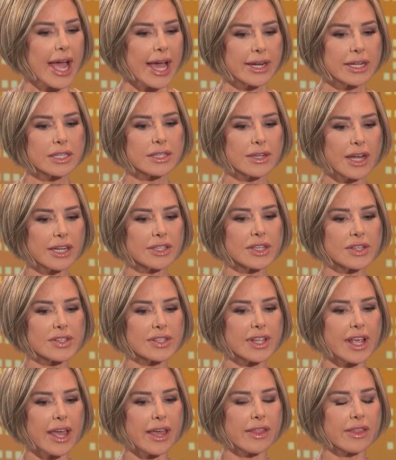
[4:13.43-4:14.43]
And it's not to
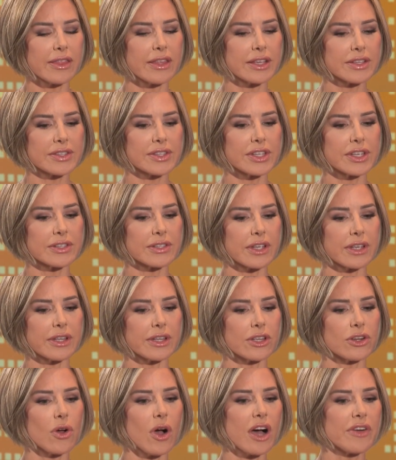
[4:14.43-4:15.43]
say this is,
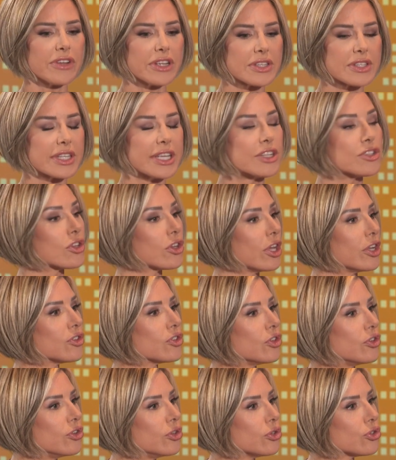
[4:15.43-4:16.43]
you know, obviously it's a,
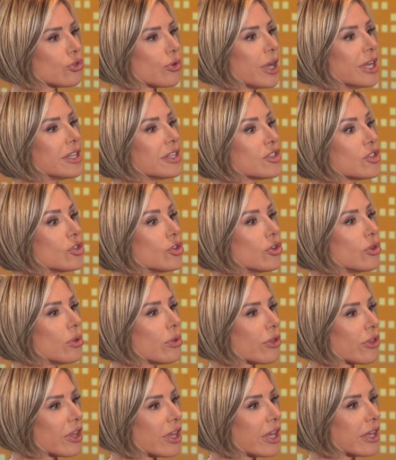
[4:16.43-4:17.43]
it's a new trend, it's a
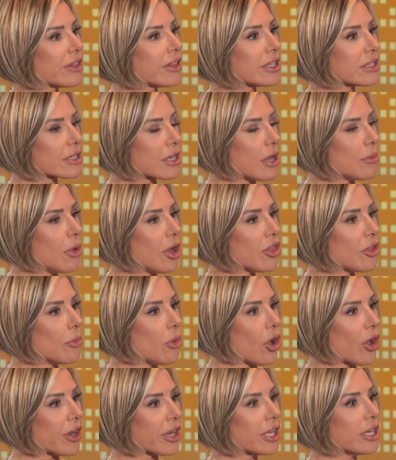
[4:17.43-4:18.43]
new thing that's come on the
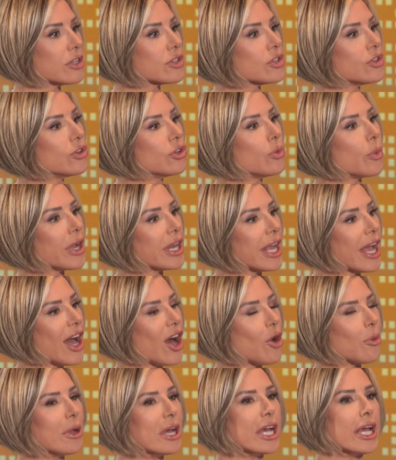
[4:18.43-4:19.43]
market, it's a new way to
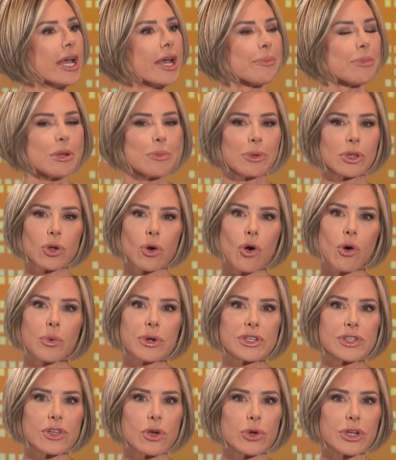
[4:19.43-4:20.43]
help. People are
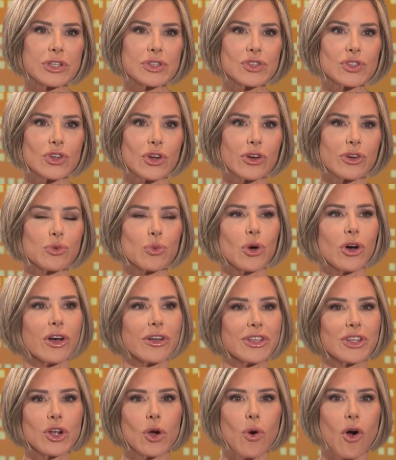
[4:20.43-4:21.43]
always so concerned,
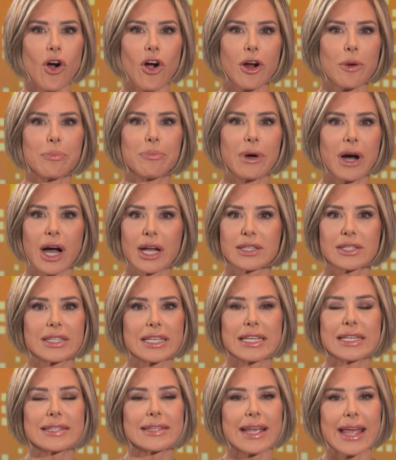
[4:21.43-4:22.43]
well, you know, are bots,
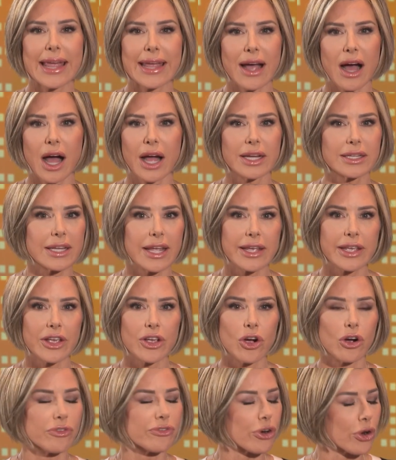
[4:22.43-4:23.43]
is AI
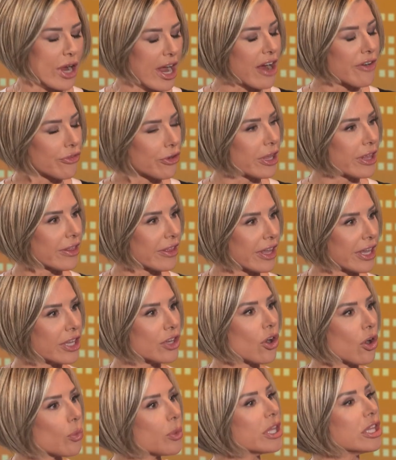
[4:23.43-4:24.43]
taking over everything
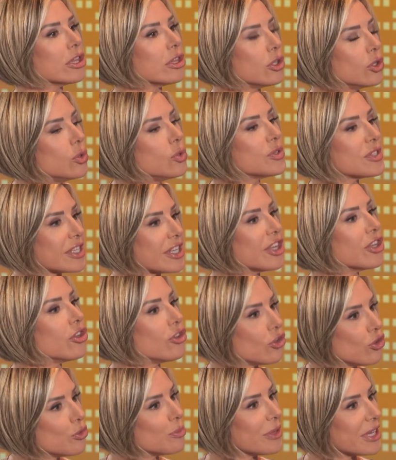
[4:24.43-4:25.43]
and are we losing
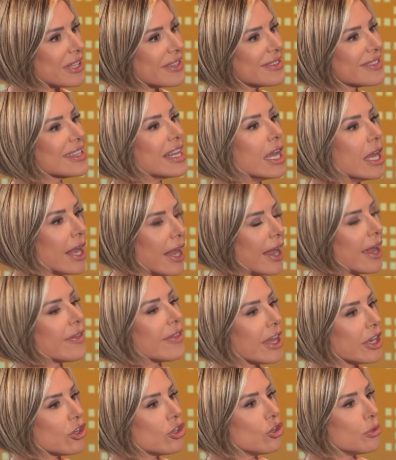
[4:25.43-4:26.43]
humans
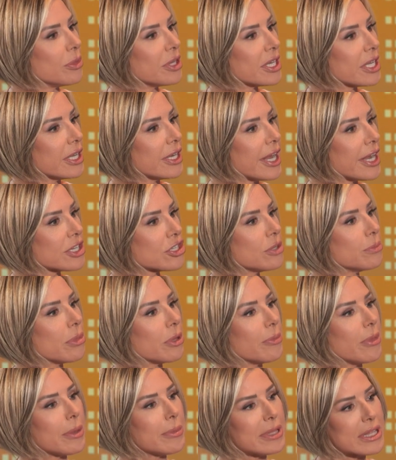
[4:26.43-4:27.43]
and that human connection?
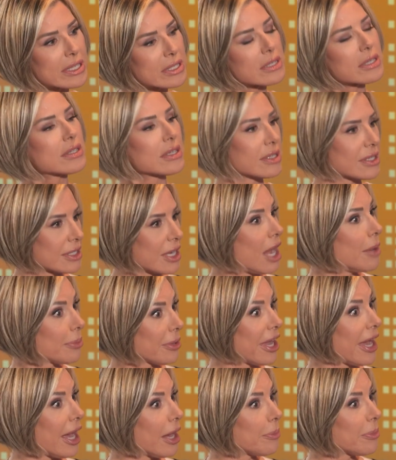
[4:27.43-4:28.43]
But maybe this is a
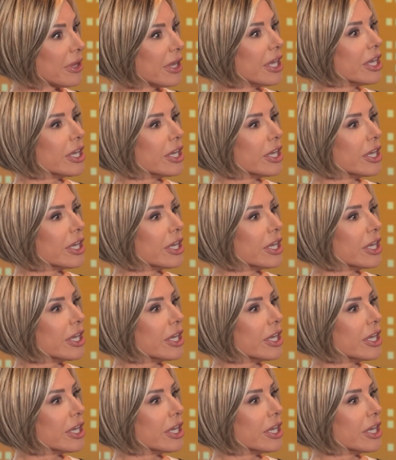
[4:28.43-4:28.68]
stopgap